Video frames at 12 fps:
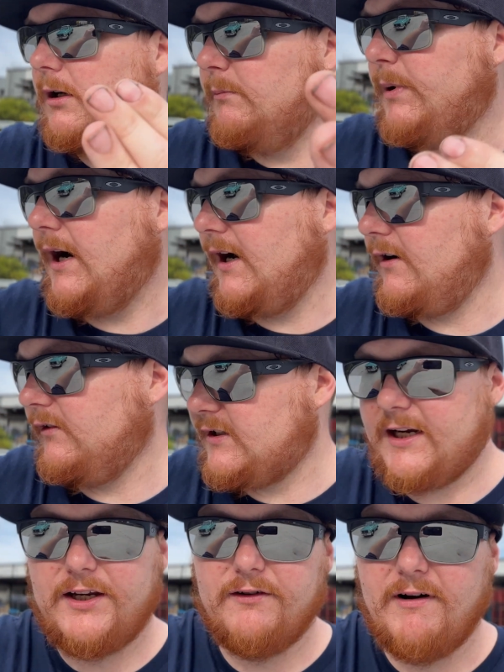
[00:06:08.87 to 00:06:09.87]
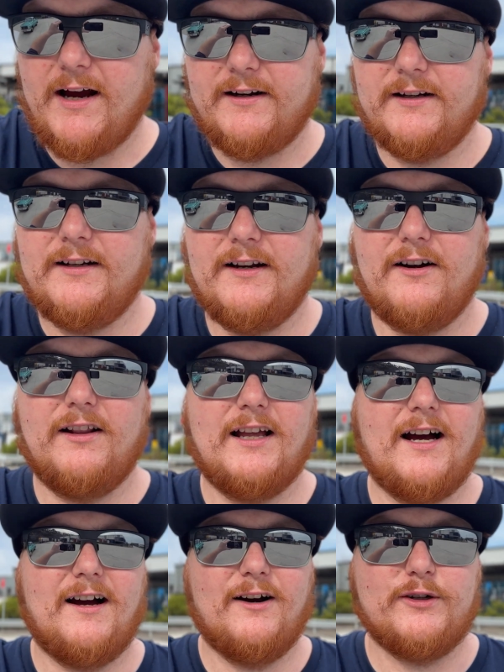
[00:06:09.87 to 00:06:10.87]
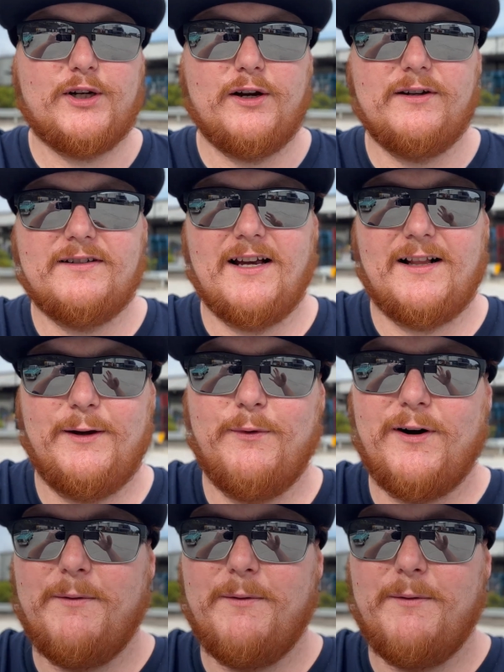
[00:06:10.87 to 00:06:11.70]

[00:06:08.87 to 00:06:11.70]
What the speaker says: but I'll take you around it and I'll show you exactly what I